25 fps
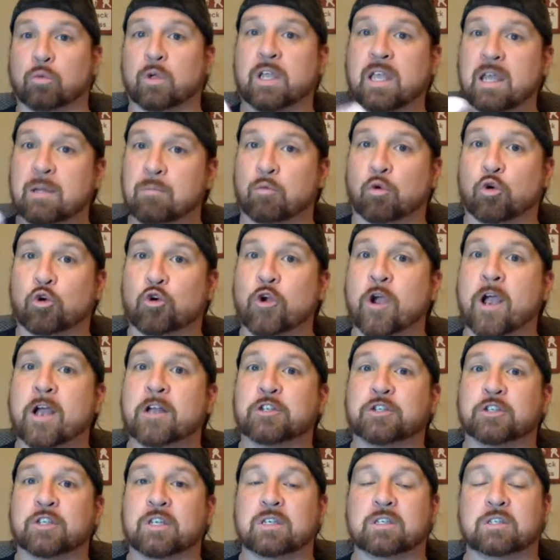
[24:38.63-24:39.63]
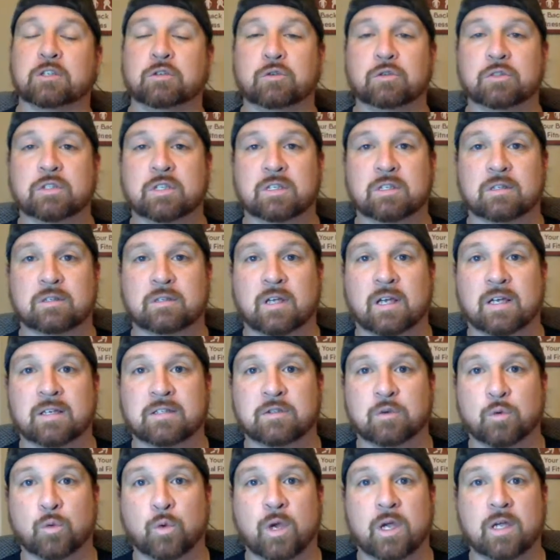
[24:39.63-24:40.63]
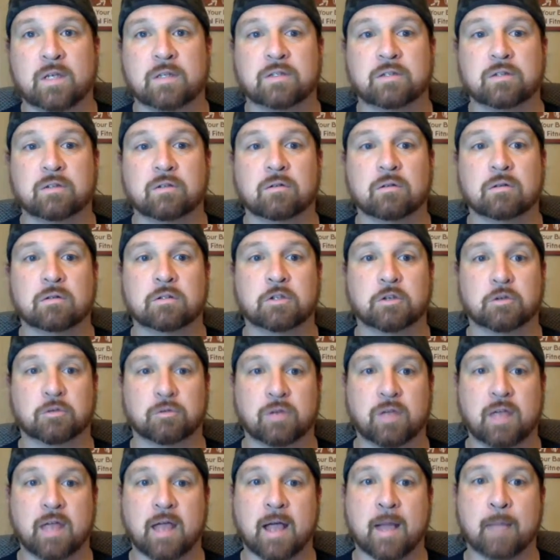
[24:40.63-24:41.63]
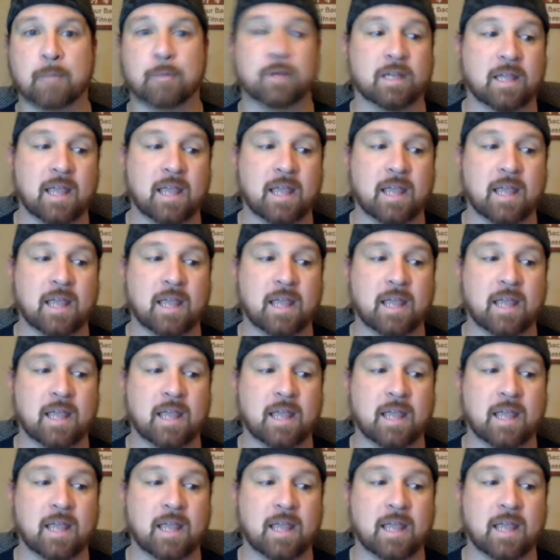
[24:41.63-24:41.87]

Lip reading: Again, more gradually. It's used as a way to rehab.